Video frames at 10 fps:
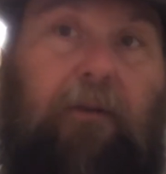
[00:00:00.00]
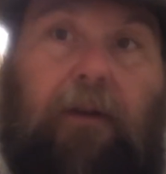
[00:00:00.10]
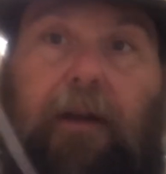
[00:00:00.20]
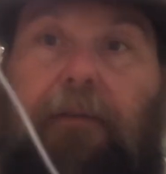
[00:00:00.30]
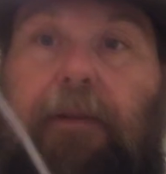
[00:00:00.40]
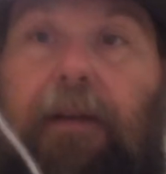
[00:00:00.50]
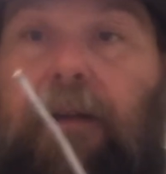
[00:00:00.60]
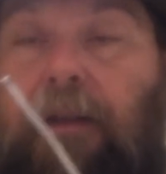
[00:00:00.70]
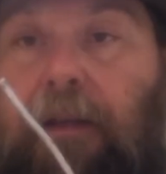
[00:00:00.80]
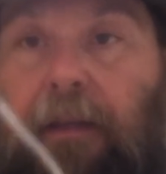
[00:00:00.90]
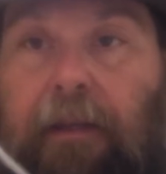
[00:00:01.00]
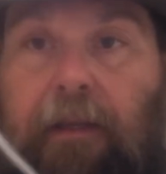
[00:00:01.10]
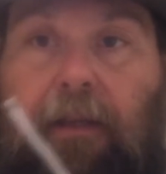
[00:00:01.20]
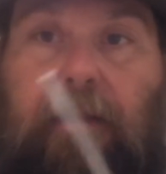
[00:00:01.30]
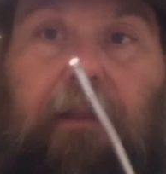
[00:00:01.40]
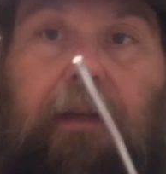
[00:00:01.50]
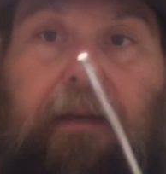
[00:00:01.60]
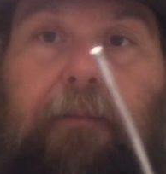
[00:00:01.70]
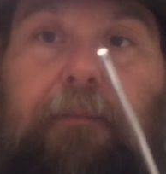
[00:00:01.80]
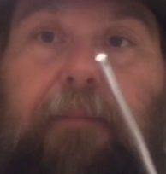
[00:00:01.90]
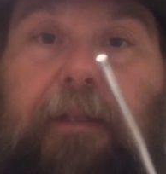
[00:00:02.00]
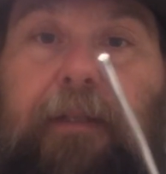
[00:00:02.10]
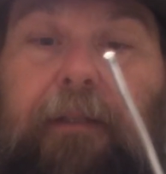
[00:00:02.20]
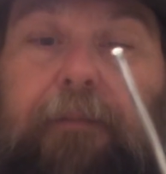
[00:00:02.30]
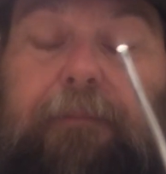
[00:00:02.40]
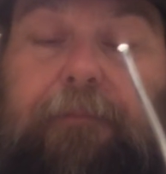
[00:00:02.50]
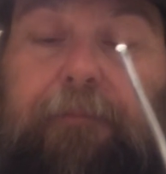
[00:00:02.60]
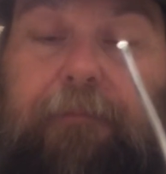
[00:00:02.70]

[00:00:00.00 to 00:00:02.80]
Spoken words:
craft at, they a